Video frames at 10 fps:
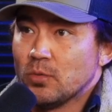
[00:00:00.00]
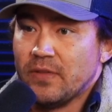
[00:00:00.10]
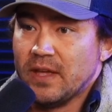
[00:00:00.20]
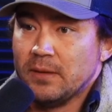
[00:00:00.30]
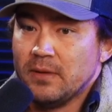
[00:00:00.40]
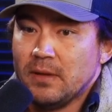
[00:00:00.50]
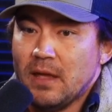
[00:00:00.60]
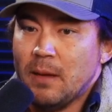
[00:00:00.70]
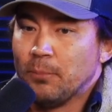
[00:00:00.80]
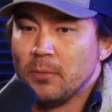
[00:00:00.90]
where they
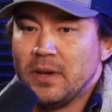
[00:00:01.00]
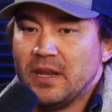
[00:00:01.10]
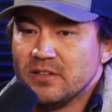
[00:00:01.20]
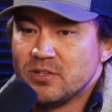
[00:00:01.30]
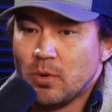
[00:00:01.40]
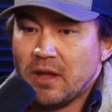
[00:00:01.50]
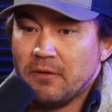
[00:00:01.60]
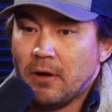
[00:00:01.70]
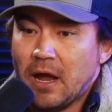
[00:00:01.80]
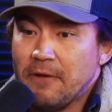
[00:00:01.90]
implement it into
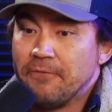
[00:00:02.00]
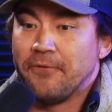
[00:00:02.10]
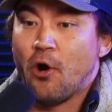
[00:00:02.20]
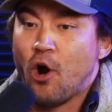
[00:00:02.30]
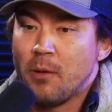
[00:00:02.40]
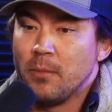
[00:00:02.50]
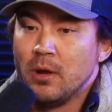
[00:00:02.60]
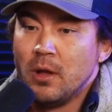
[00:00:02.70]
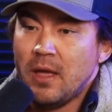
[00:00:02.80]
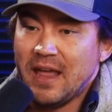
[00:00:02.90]
a farm,
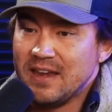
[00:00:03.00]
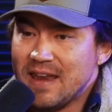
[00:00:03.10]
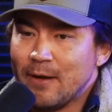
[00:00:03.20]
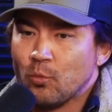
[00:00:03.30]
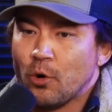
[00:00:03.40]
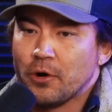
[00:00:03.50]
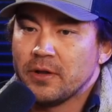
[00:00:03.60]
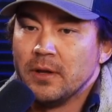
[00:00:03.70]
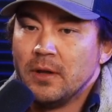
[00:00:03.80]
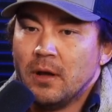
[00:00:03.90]
a
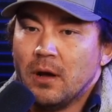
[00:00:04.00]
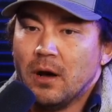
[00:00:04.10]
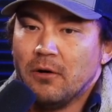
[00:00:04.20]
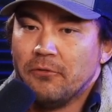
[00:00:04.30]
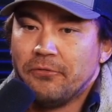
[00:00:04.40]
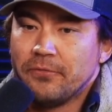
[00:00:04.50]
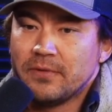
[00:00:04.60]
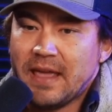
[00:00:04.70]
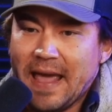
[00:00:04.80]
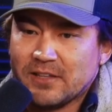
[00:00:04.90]
network of
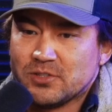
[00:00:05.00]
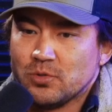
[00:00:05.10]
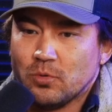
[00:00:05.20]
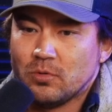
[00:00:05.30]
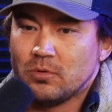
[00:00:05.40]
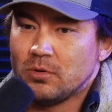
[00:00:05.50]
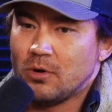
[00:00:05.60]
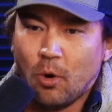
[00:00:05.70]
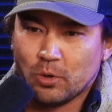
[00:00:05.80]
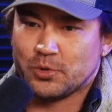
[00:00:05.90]
cancel
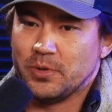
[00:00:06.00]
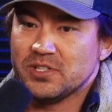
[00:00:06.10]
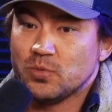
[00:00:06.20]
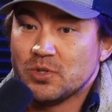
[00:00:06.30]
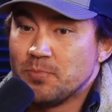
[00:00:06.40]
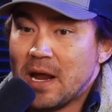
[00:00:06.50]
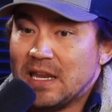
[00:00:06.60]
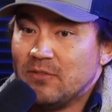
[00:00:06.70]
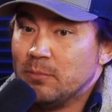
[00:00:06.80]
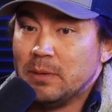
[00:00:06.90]
culturists, which might
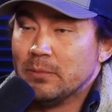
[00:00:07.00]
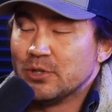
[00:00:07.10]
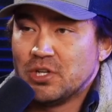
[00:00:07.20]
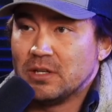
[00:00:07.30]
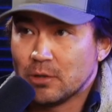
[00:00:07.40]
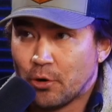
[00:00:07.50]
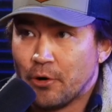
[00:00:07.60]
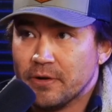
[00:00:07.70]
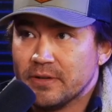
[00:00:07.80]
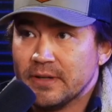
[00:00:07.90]
even be machine
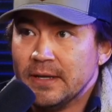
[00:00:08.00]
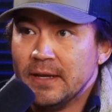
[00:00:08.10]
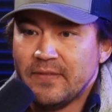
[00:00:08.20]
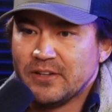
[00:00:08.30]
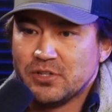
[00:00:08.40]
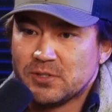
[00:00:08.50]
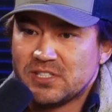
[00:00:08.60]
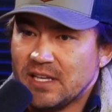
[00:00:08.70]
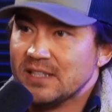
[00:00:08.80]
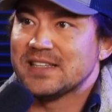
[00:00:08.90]
learned, that just
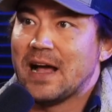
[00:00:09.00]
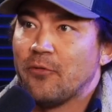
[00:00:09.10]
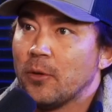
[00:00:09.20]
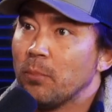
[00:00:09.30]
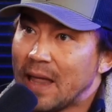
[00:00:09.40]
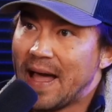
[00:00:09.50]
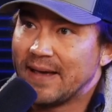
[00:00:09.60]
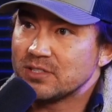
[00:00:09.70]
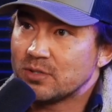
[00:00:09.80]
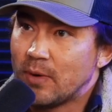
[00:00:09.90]
sends out the
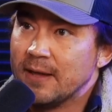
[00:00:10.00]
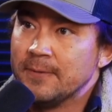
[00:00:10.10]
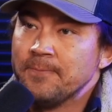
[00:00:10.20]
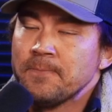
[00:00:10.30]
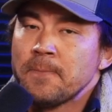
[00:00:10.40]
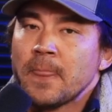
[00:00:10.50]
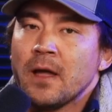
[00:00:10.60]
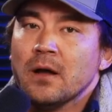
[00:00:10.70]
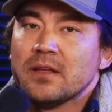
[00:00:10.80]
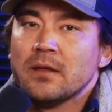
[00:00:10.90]
blast, right?
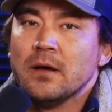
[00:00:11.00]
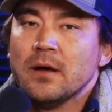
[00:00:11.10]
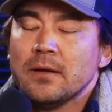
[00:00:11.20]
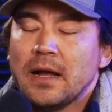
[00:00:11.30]
Yeah.